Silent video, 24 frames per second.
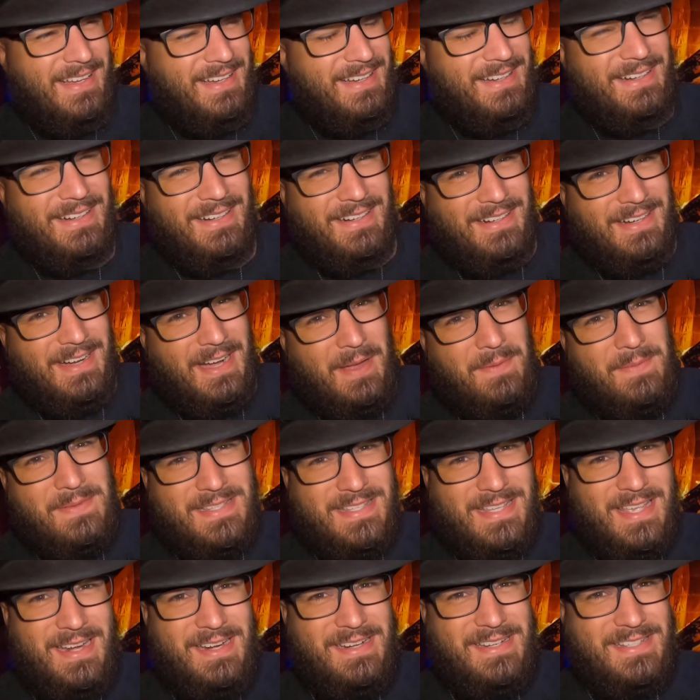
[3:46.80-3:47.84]
Oh, I'm
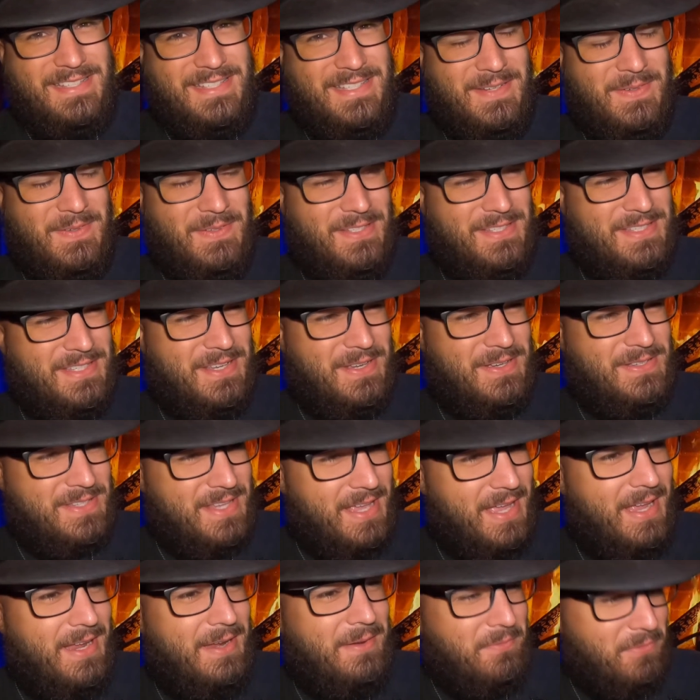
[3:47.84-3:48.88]
excited to see where this goes.
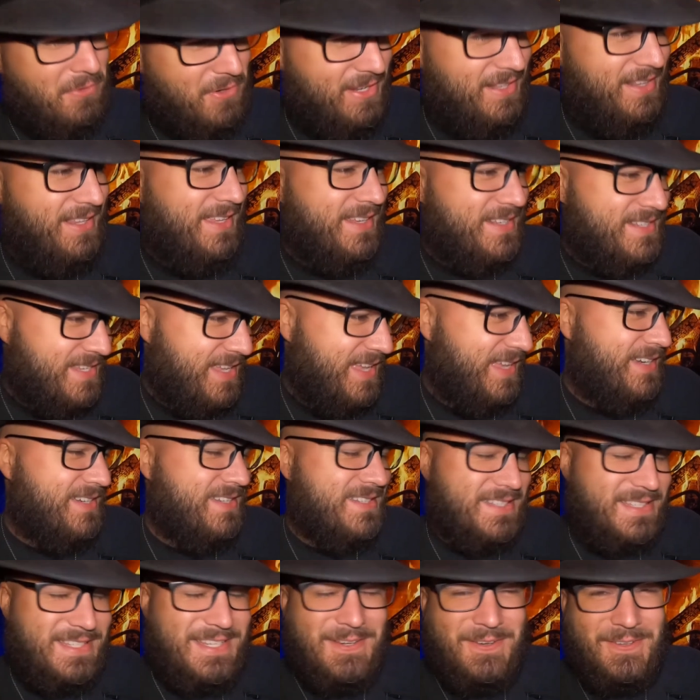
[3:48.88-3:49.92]
I am really excited
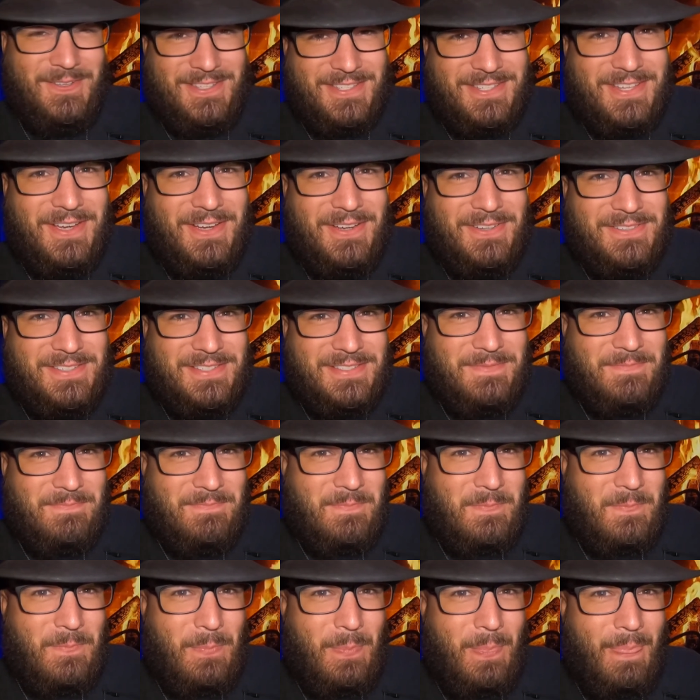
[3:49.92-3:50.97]
to see where this goes.
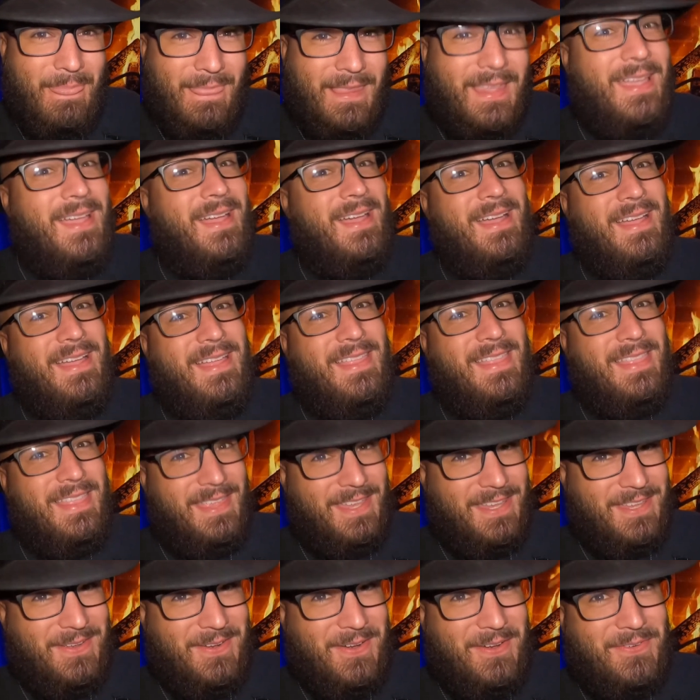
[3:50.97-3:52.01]

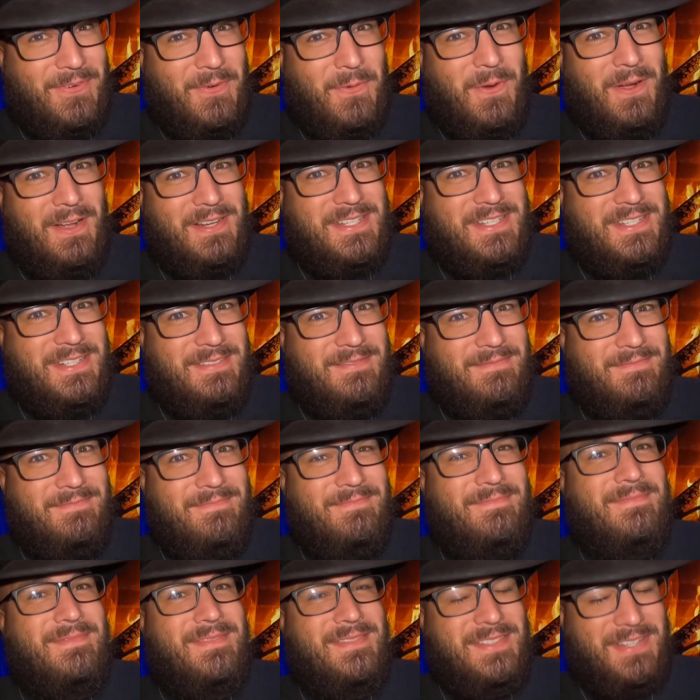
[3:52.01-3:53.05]
Thank you all for watching.
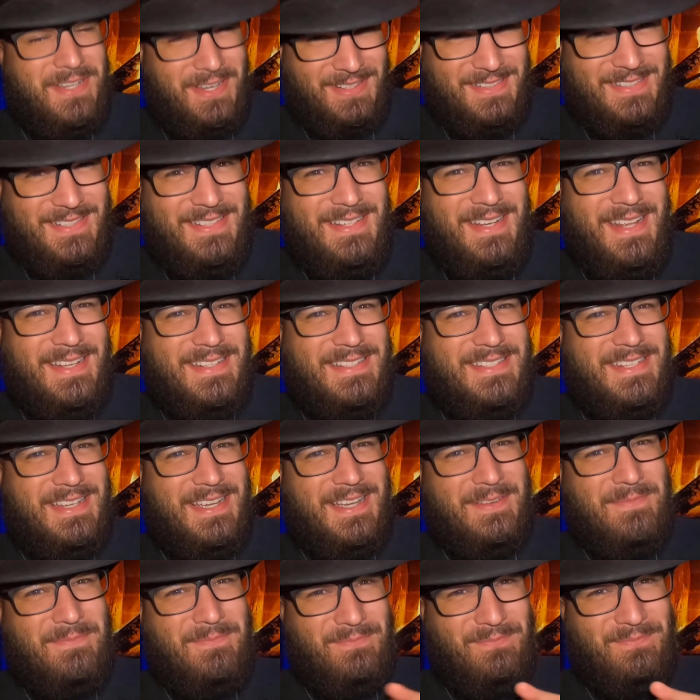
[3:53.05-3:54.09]
Talk to you next
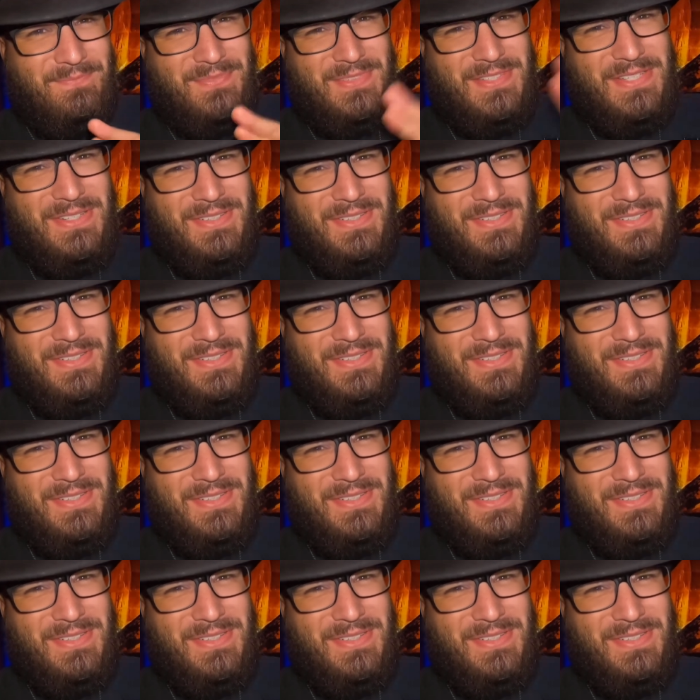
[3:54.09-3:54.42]
time.